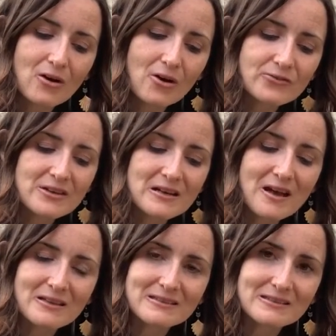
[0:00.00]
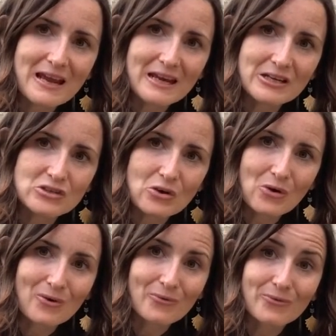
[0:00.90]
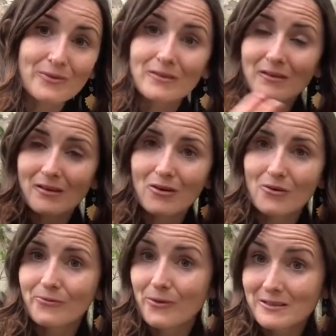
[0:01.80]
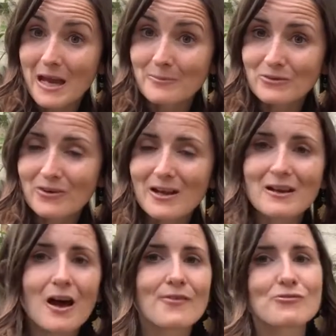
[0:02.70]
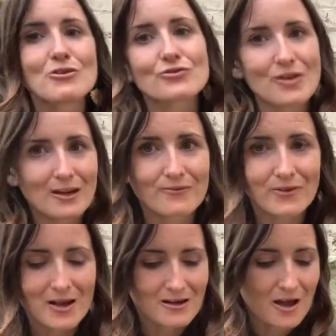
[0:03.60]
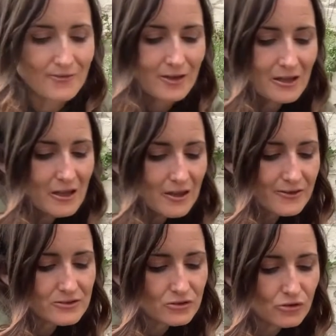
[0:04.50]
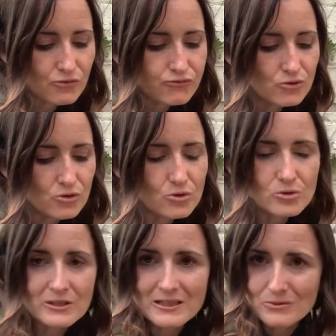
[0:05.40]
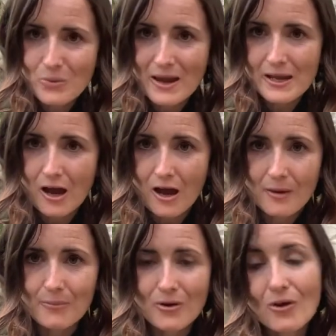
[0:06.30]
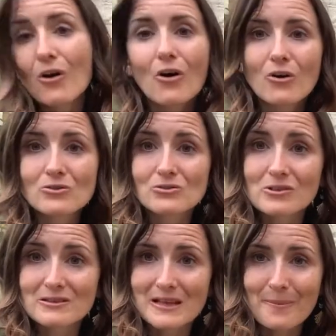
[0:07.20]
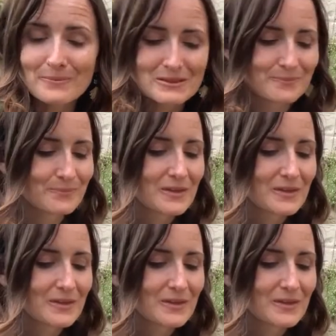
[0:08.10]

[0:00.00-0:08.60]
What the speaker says: the last stage of a damselfly larva or a dragonfly larva that's crawled its way up onto the stems,